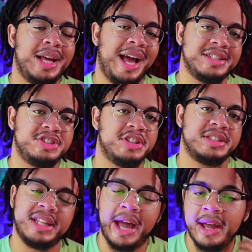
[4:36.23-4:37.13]
as
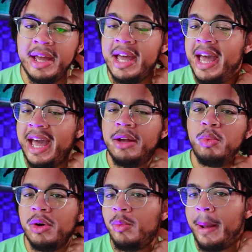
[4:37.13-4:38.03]
just that. And
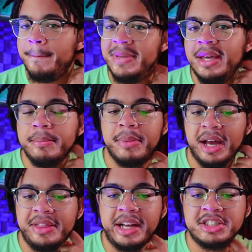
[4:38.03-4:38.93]
what do I mean
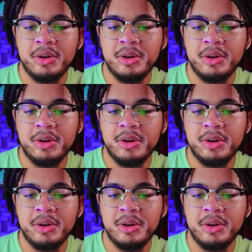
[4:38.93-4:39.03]
by that? So